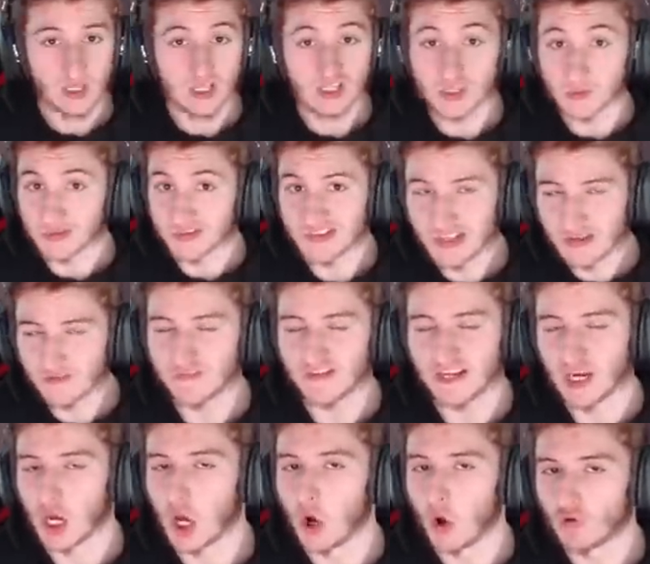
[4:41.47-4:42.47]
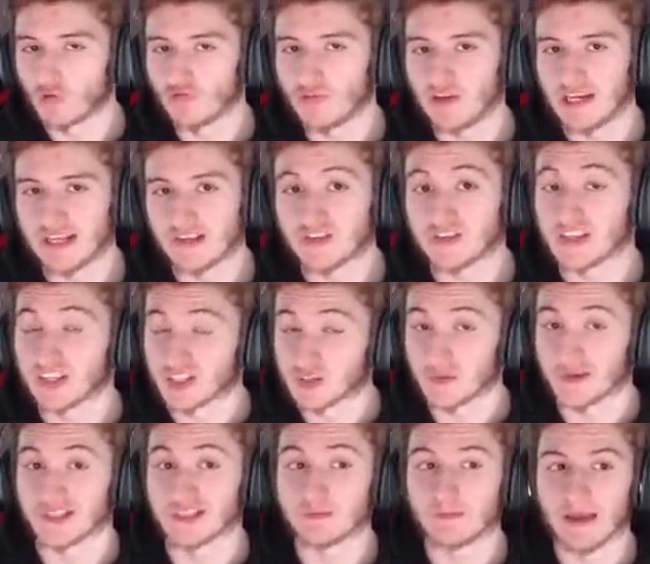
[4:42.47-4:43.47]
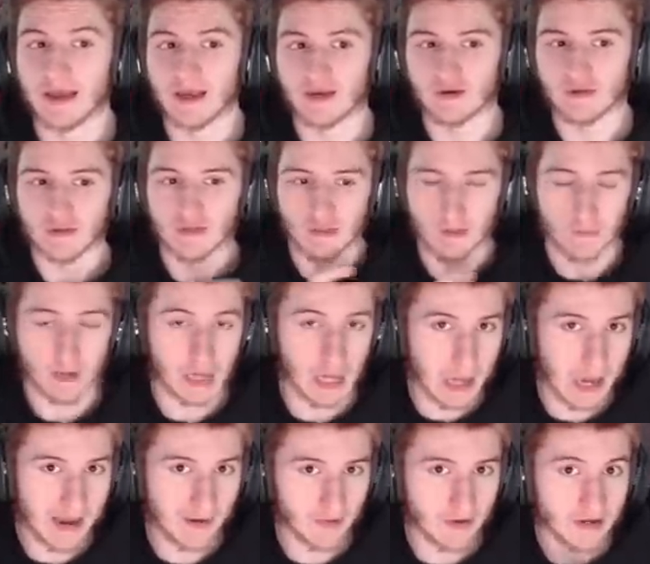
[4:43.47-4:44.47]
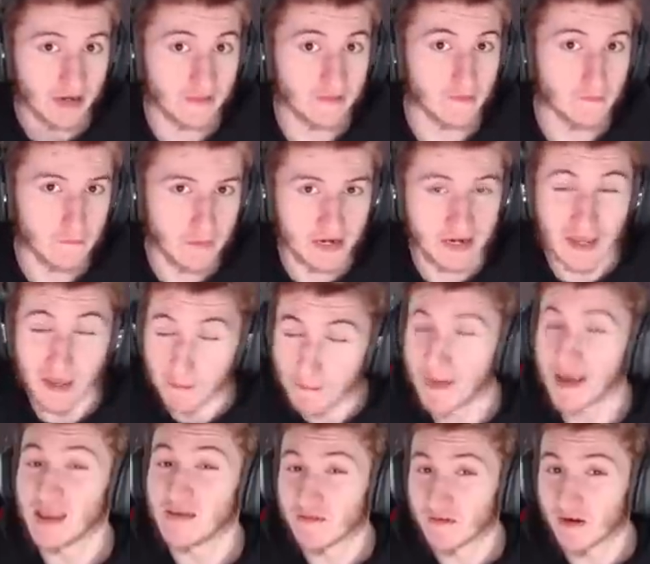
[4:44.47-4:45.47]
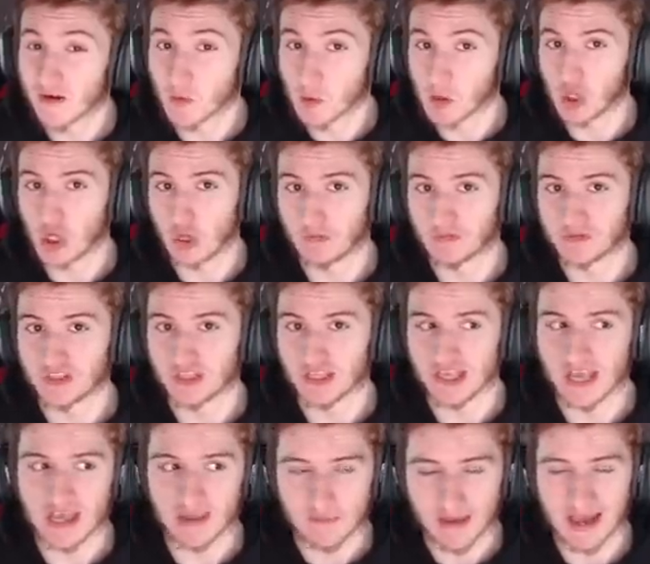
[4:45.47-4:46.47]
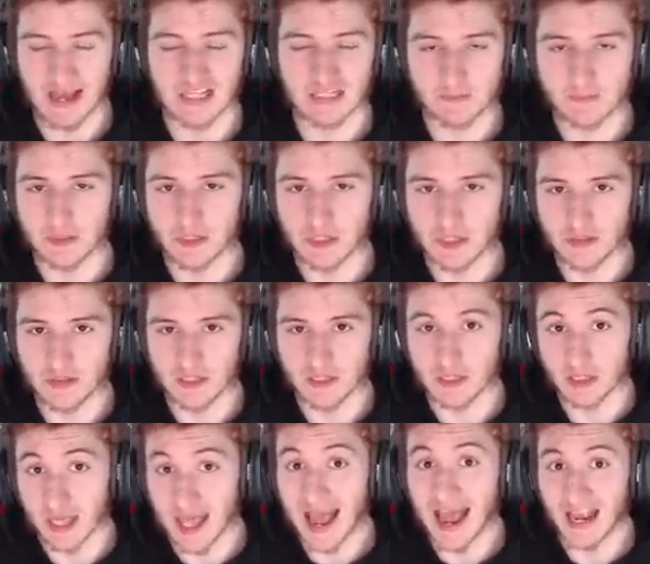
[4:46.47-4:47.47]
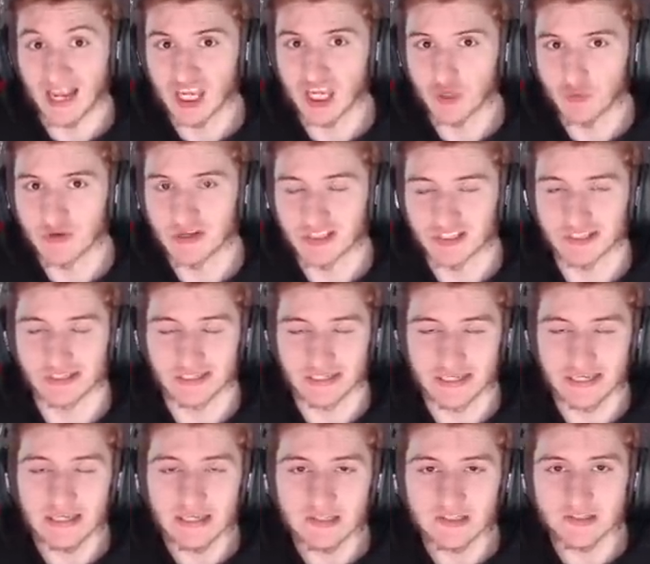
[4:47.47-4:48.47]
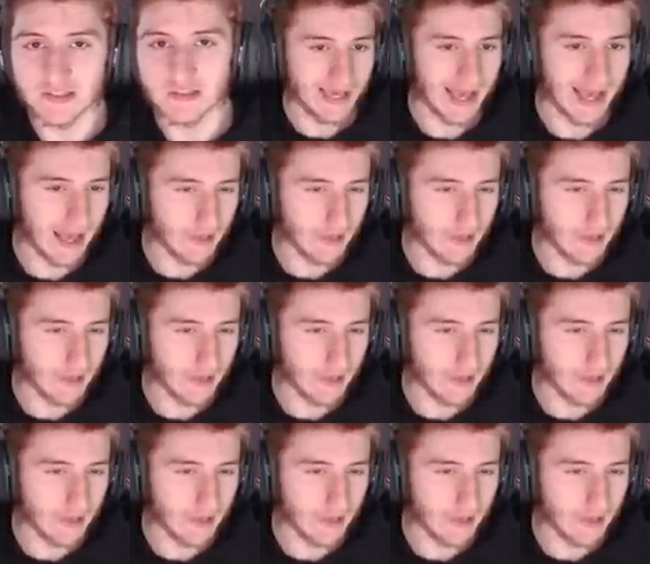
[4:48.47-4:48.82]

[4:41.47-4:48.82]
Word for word: So it's definitely not unrealistic to expect that the McLaren and the Mini may very well come to the game as per the accurate leaks,